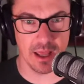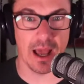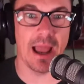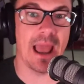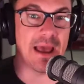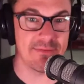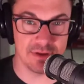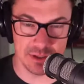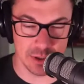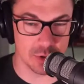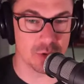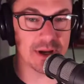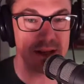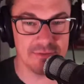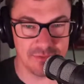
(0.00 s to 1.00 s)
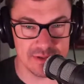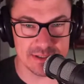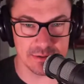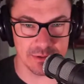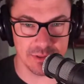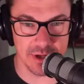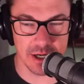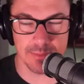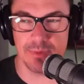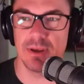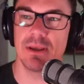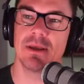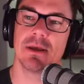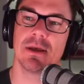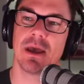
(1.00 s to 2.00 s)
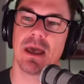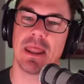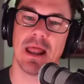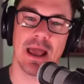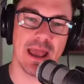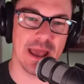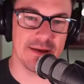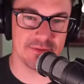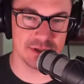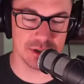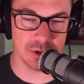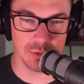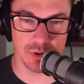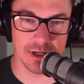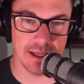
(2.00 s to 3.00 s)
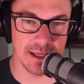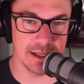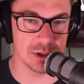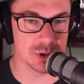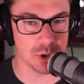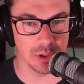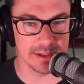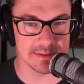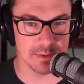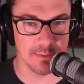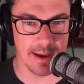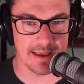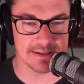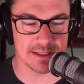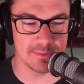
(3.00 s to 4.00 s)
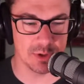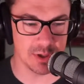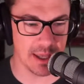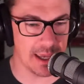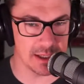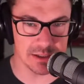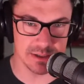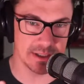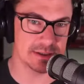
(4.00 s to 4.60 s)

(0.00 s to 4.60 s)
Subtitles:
I have a degree in physical therapy and I have a degree in journalism and mass communication.